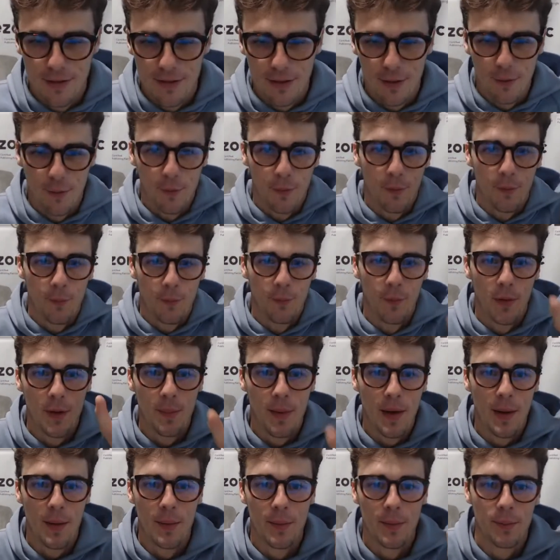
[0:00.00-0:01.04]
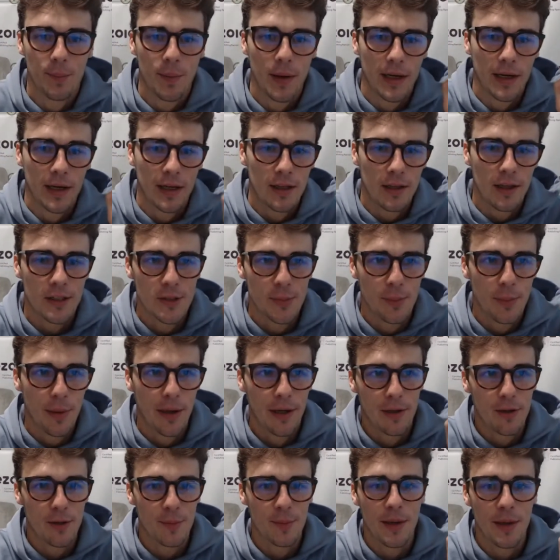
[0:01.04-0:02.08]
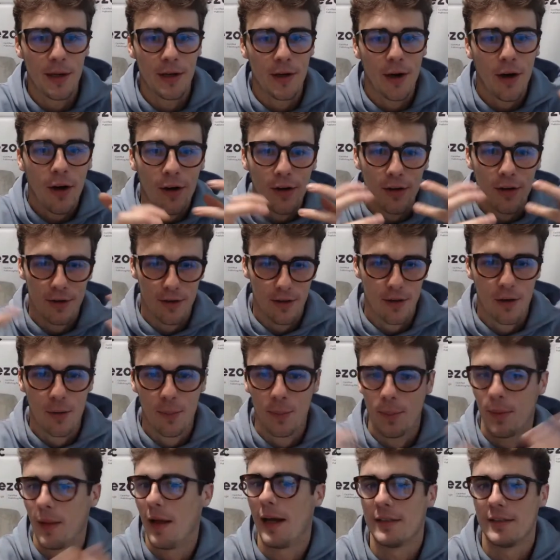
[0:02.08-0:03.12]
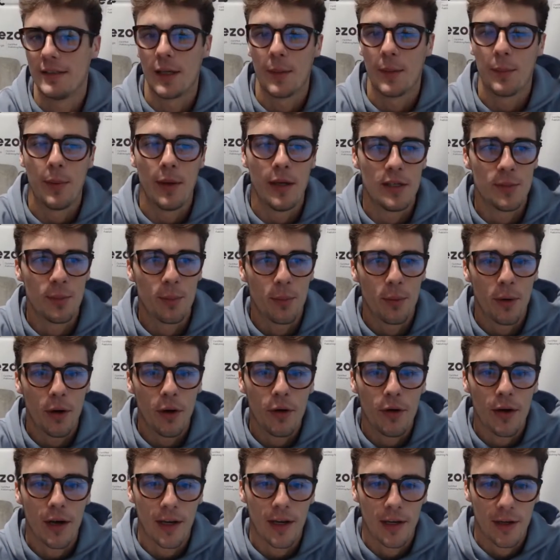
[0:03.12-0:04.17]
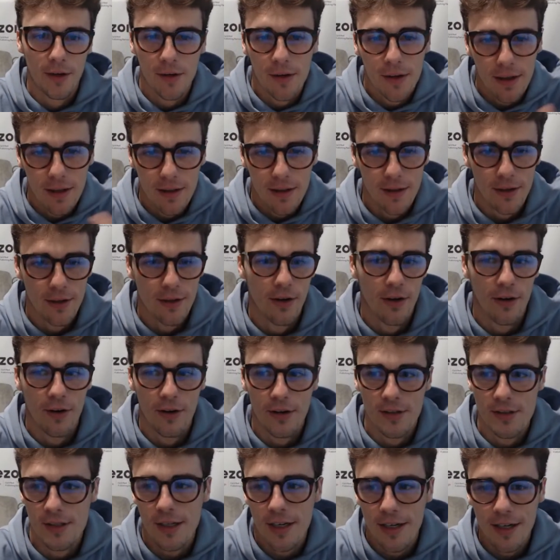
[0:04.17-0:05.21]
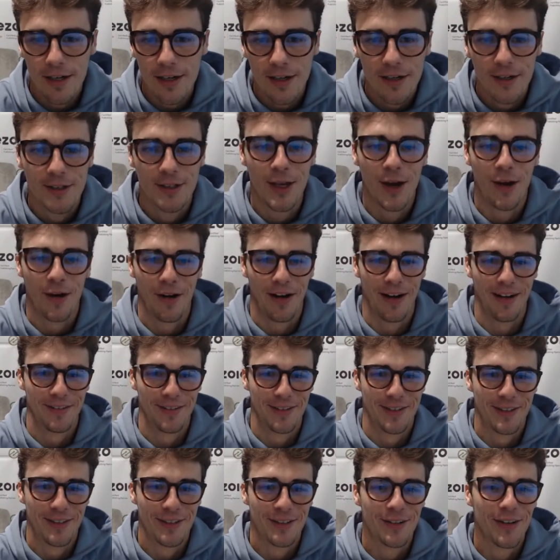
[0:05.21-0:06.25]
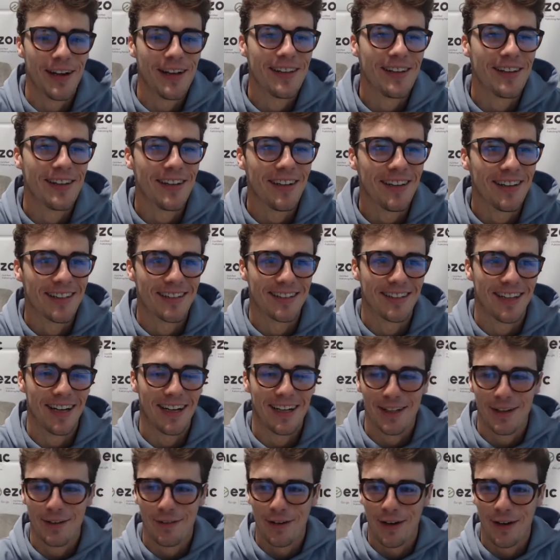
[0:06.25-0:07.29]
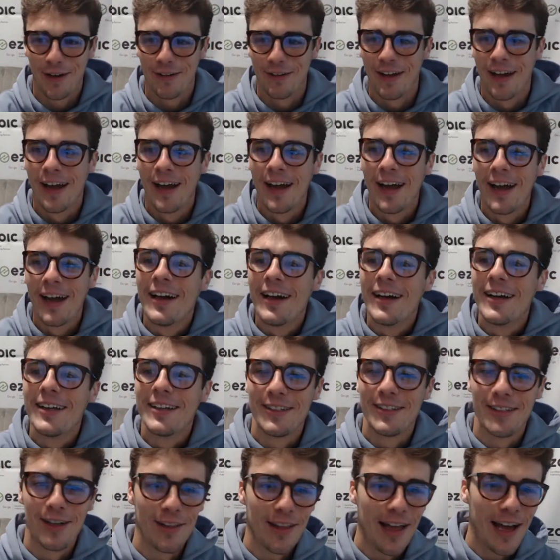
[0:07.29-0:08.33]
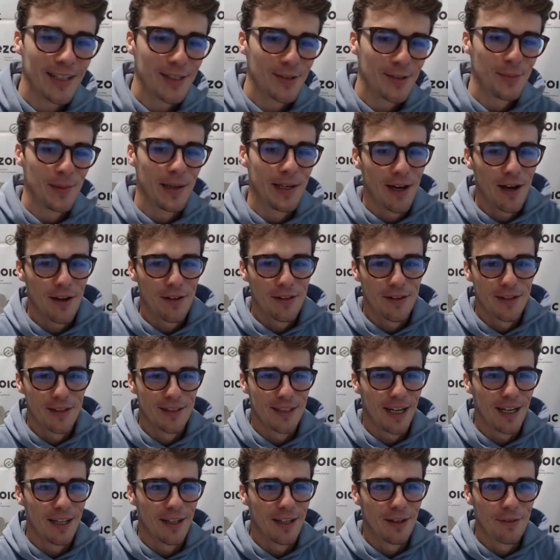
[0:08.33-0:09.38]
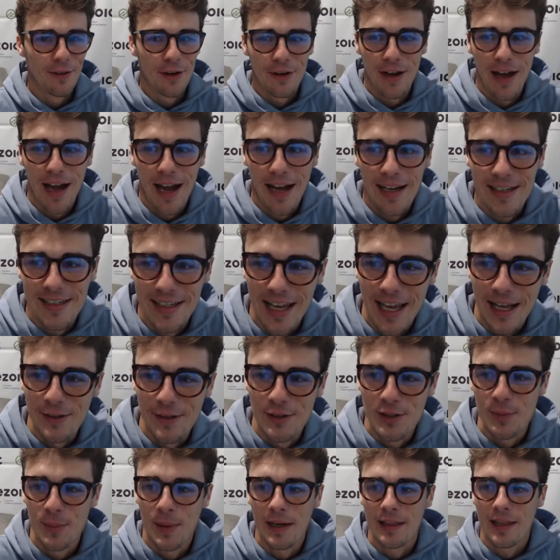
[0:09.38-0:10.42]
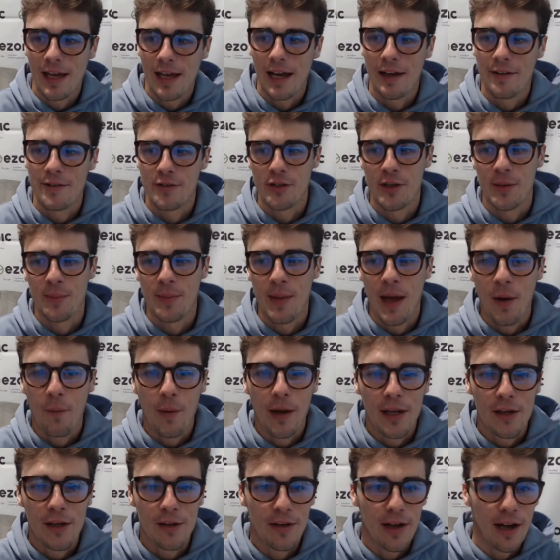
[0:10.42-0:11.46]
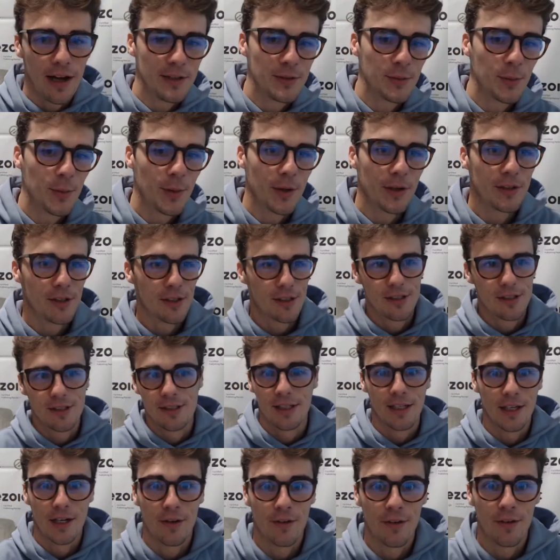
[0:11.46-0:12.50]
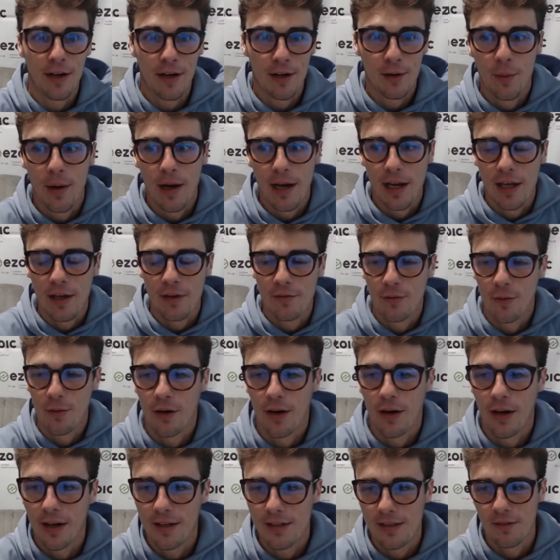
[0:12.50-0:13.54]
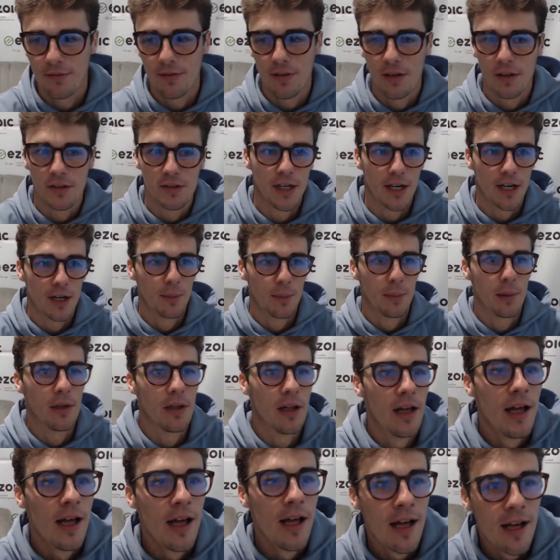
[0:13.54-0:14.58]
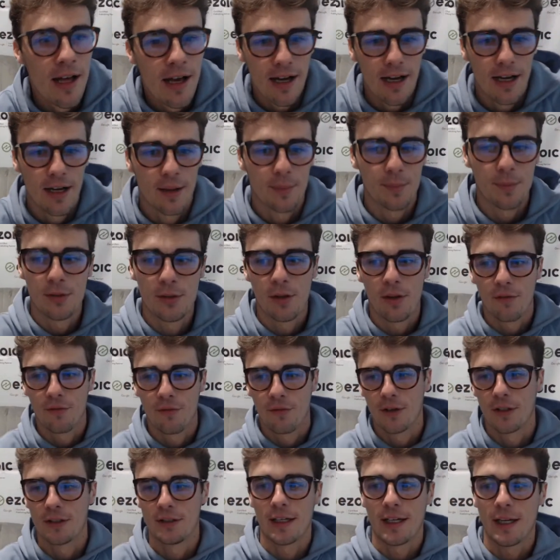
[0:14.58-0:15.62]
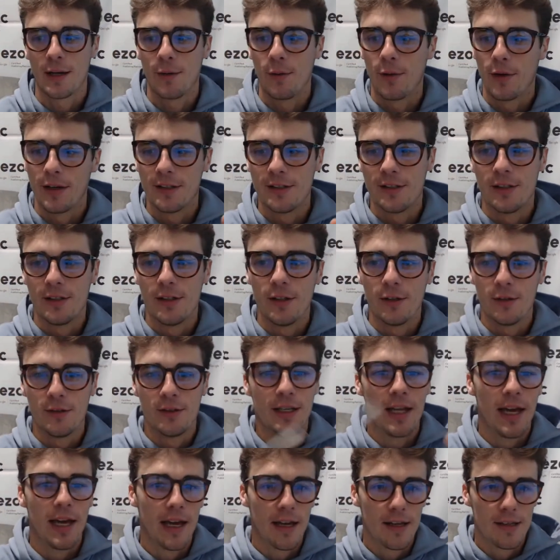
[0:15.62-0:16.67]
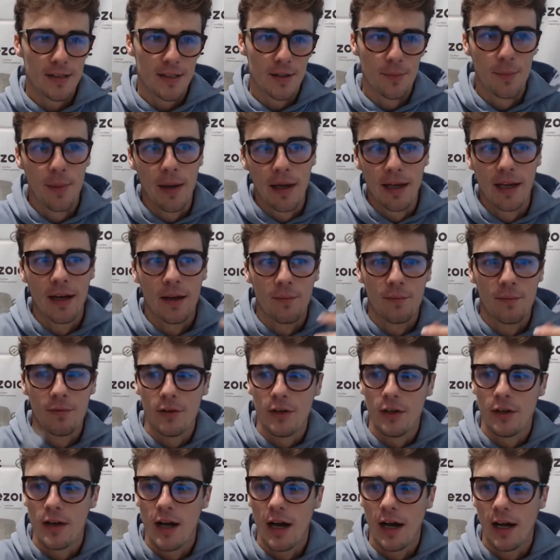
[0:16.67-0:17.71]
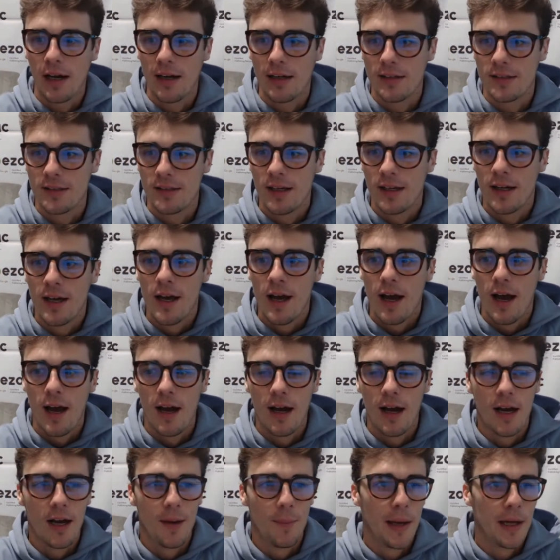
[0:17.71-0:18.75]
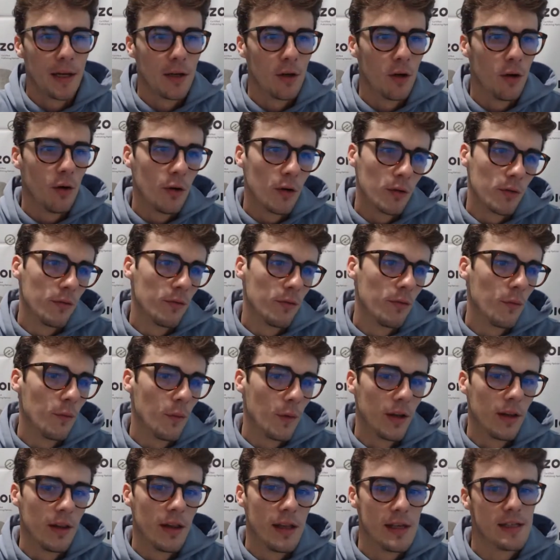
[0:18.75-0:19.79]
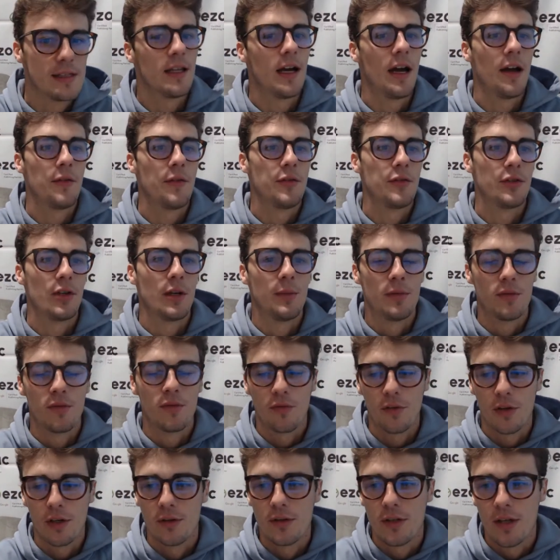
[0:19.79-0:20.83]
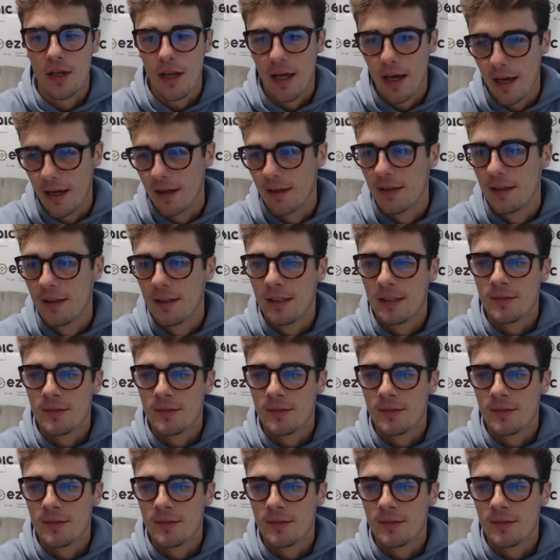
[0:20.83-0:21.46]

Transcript: So one of my clutch pedal in my car is a little plastic piece broke, and I couldn't get the car into gear, so I was stranded on the side of the road. So last minute on the side of the road, I had to cancel my live stream. That way you guys weren't just sitting around waiting for it, because I felt terrible. So the first thing I wanted to do today is to make it up for you guys and hold one of these live streams for you today.